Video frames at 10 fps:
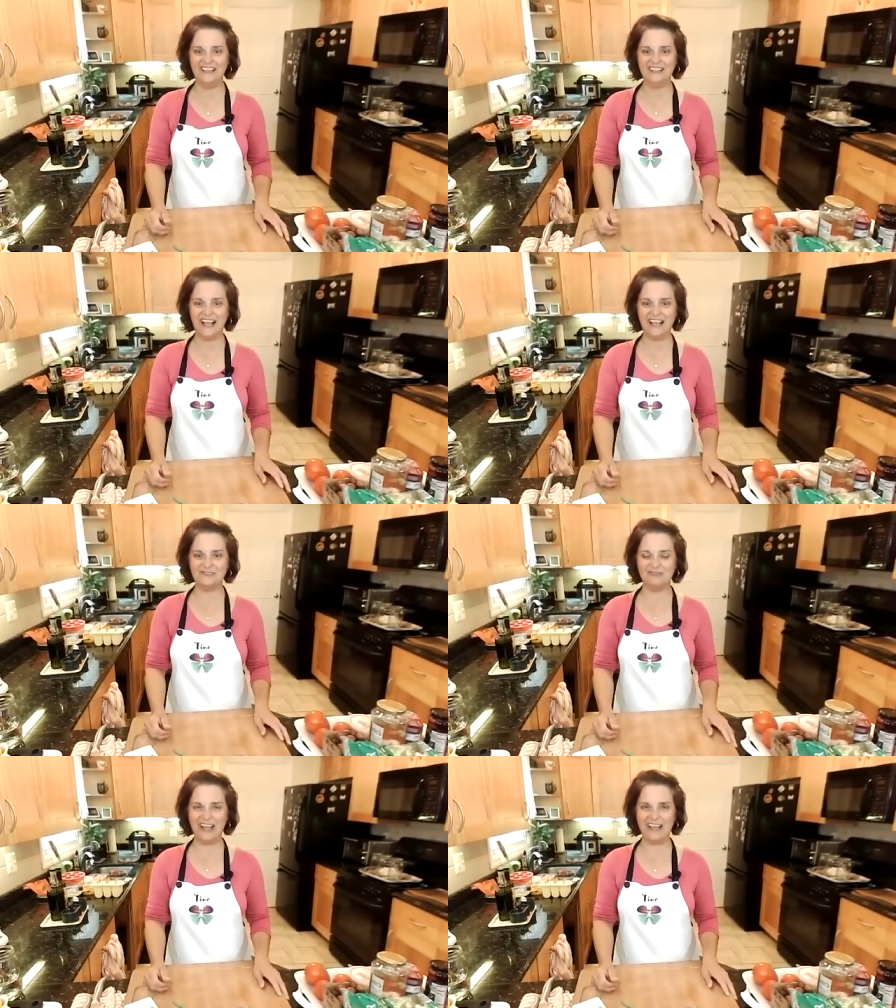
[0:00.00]
You
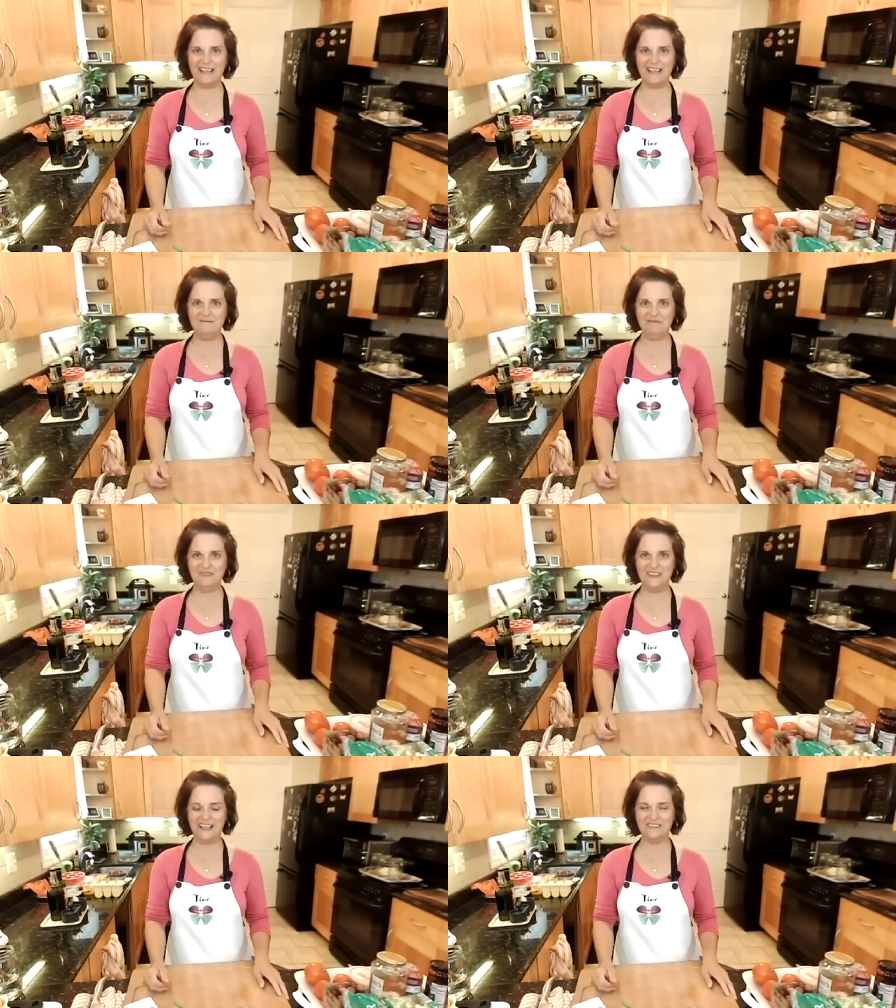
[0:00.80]
guys ready?
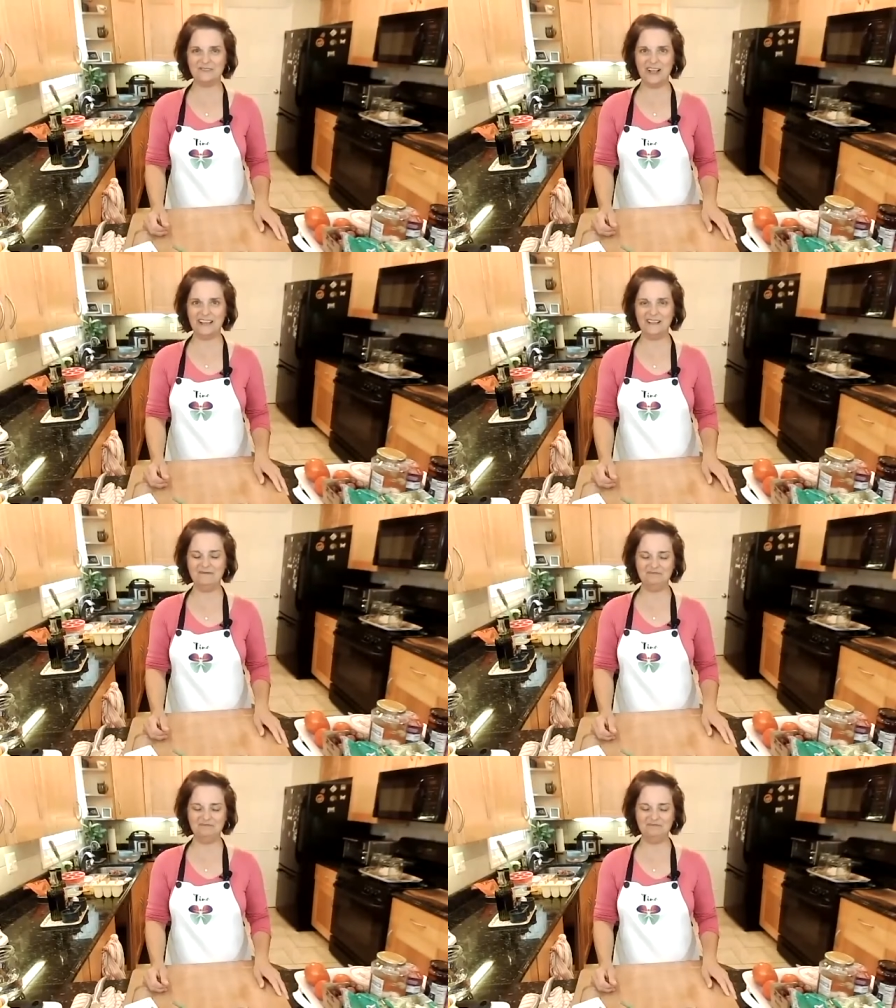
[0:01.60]
You guys ready?